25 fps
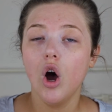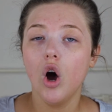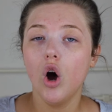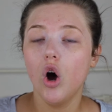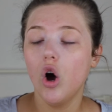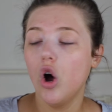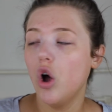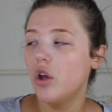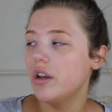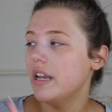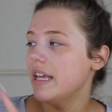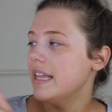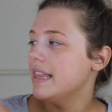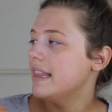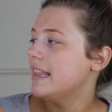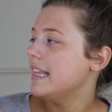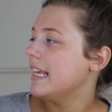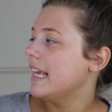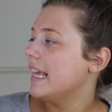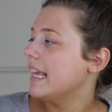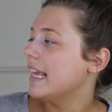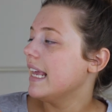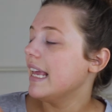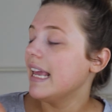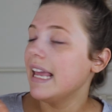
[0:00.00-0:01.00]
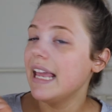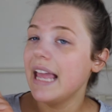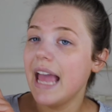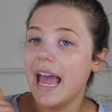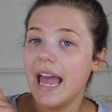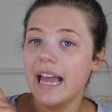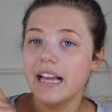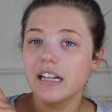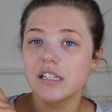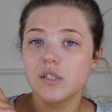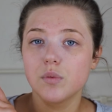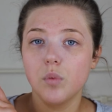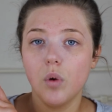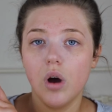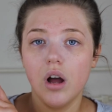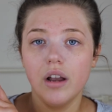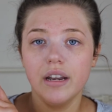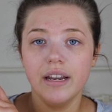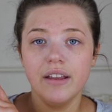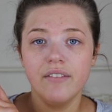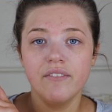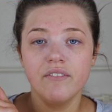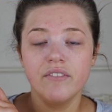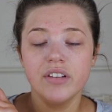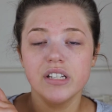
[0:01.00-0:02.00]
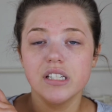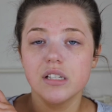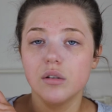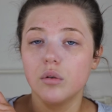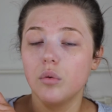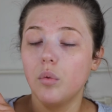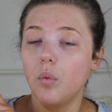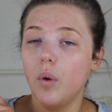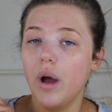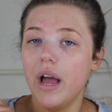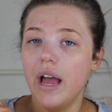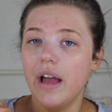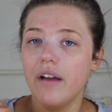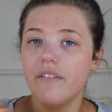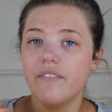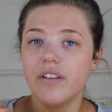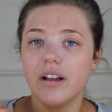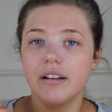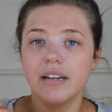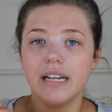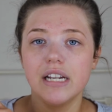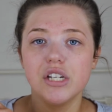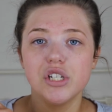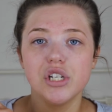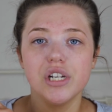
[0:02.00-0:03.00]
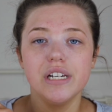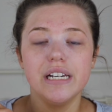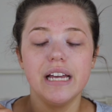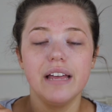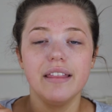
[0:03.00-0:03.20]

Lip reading: on the EX1 Invisiwear foundation.